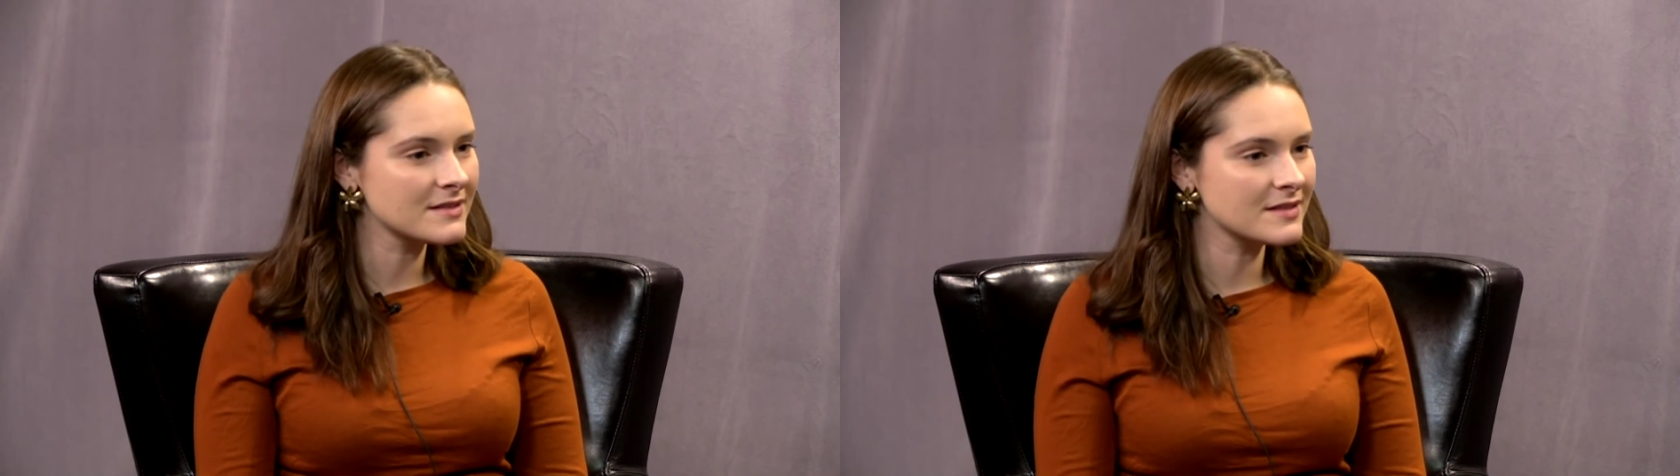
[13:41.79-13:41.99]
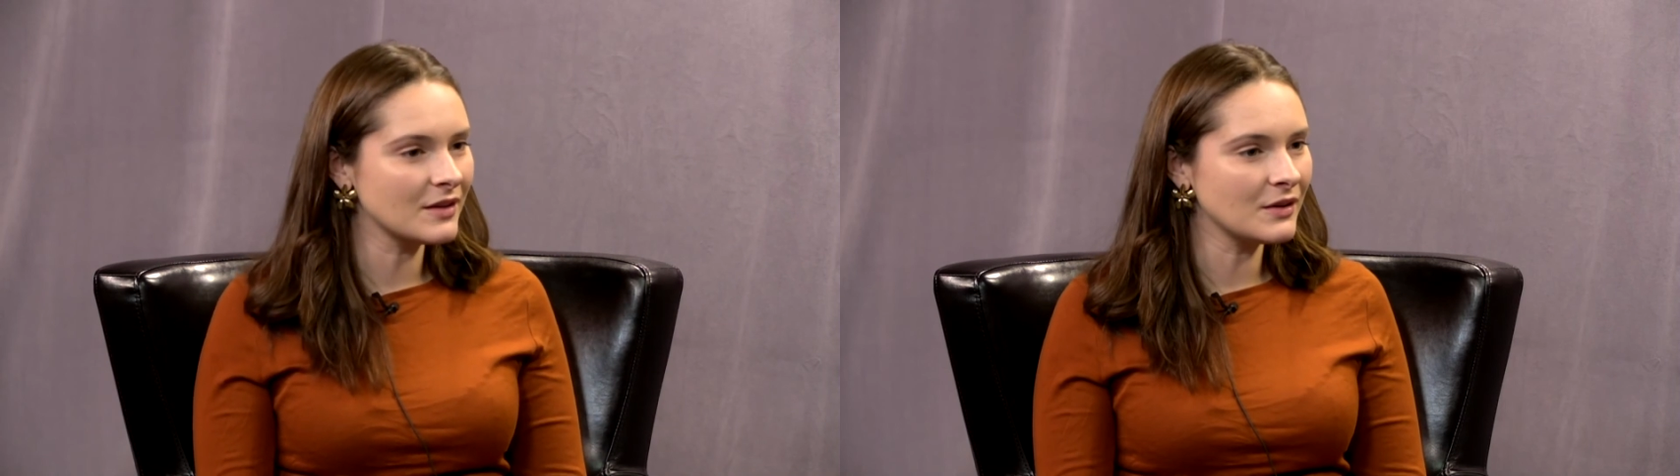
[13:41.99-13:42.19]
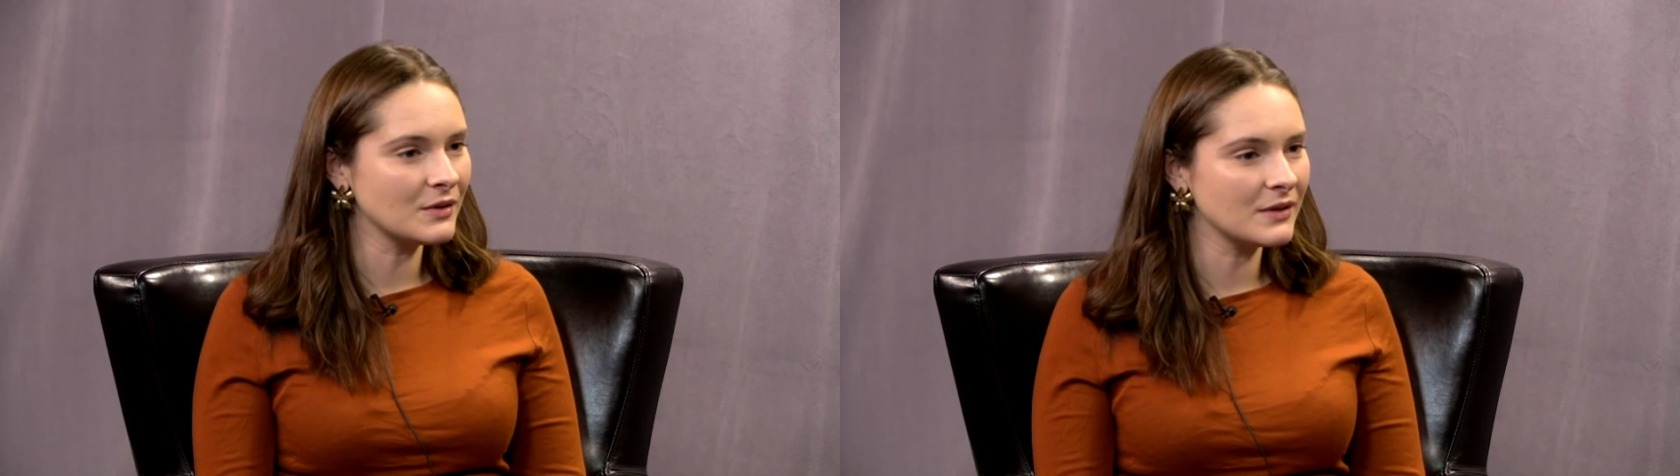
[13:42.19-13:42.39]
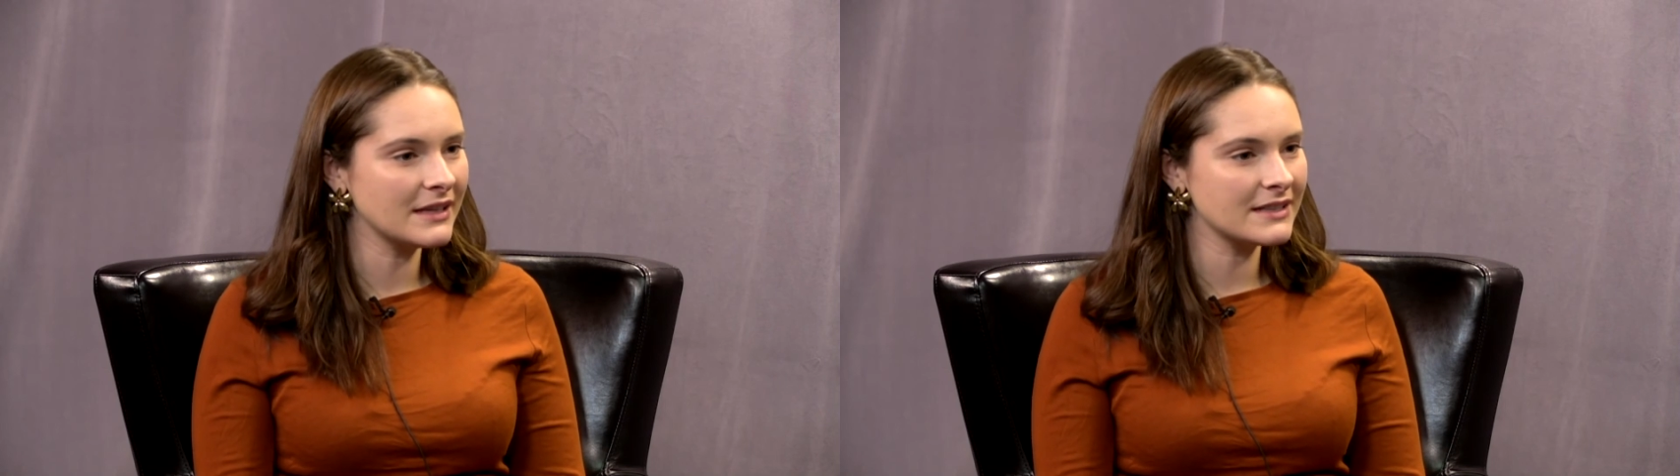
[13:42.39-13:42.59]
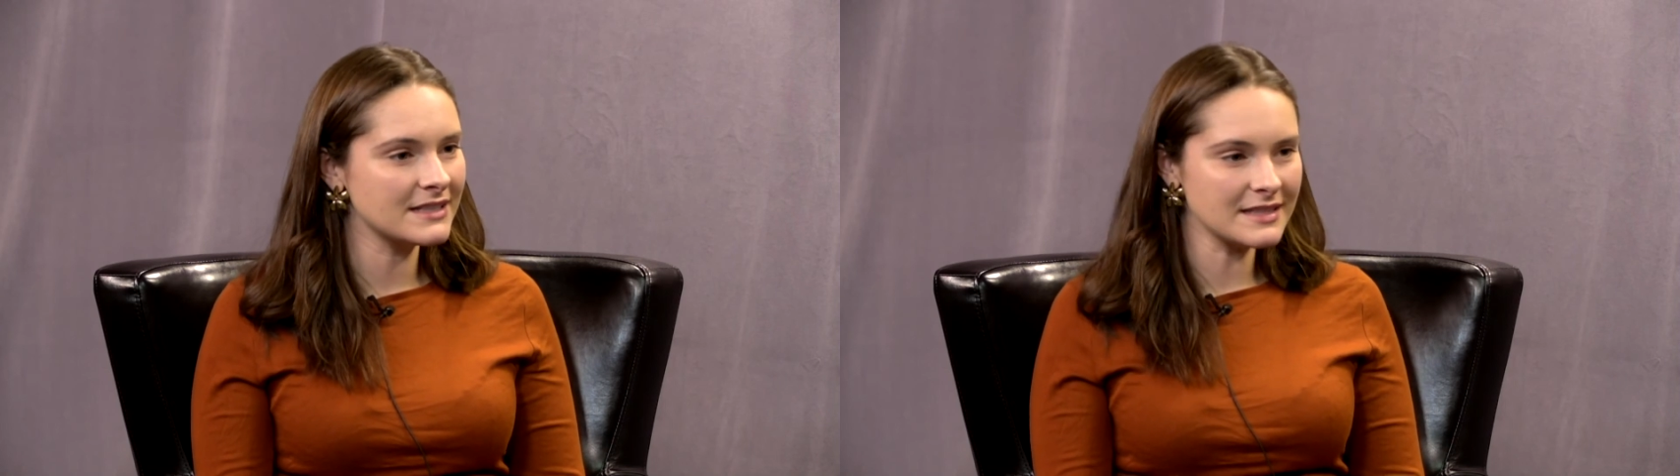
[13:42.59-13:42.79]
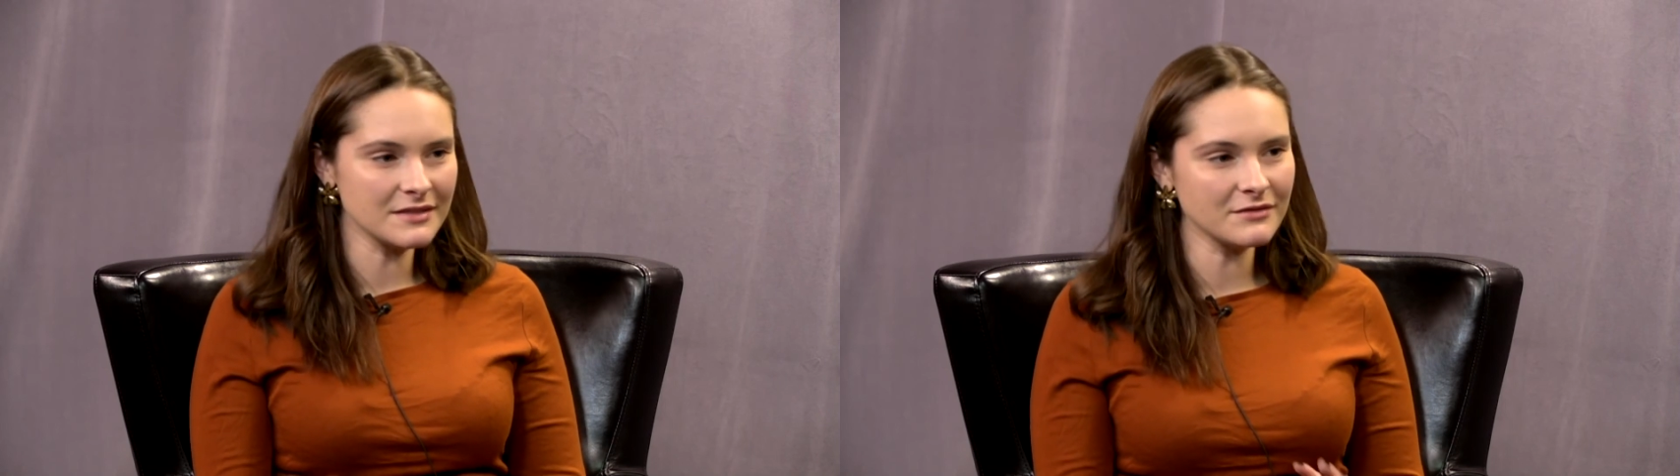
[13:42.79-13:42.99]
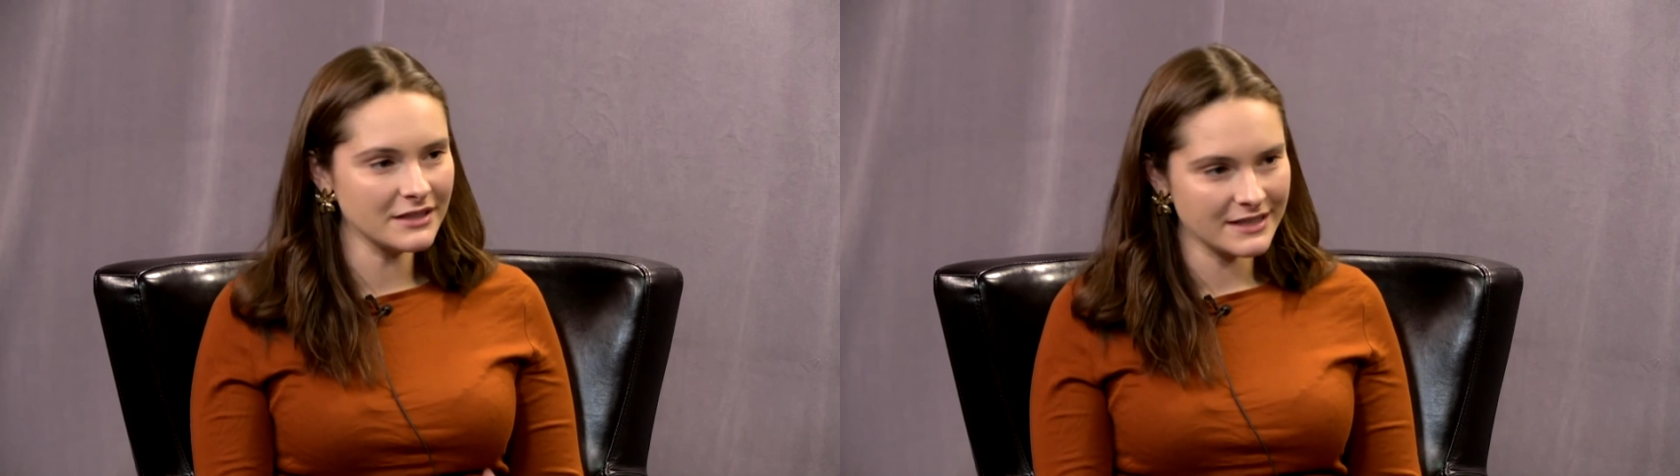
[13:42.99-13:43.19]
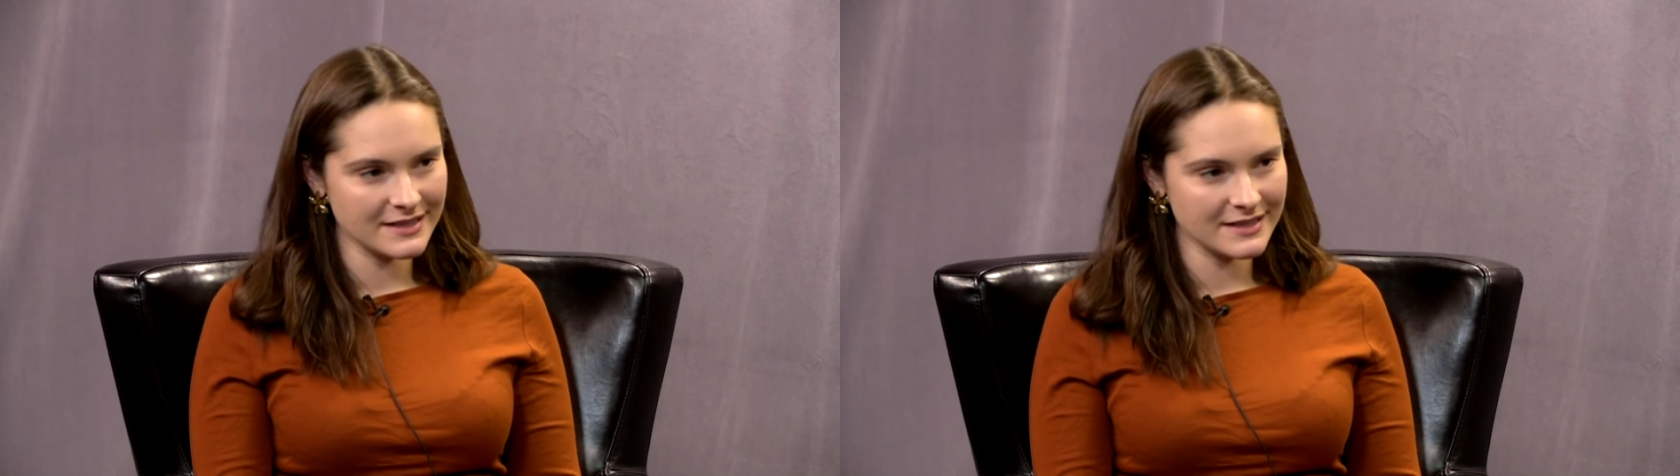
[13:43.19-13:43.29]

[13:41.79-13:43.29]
So it doesn't really